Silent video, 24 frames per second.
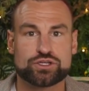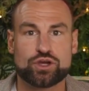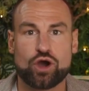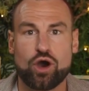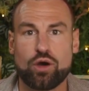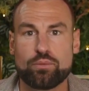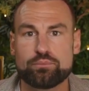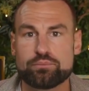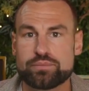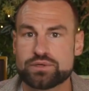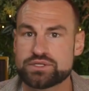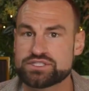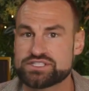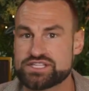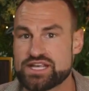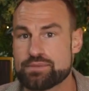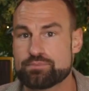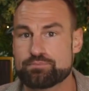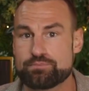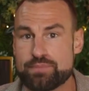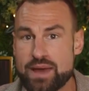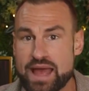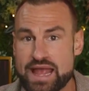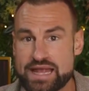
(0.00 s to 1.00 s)

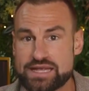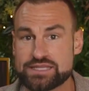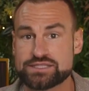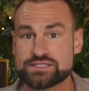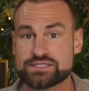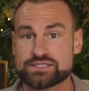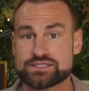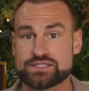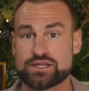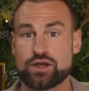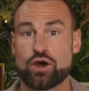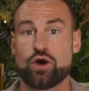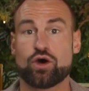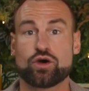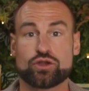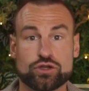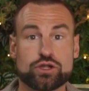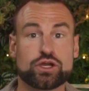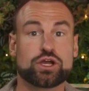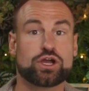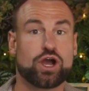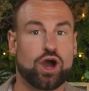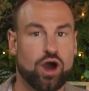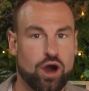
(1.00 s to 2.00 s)
composite based on
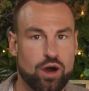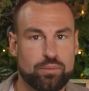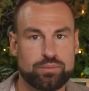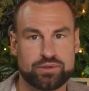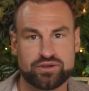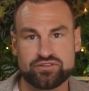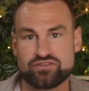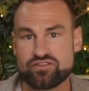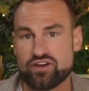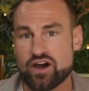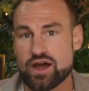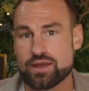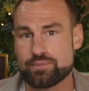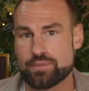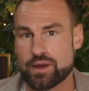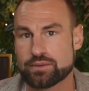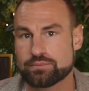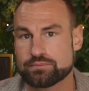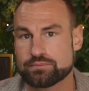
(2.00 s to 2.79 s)
carbon fibre.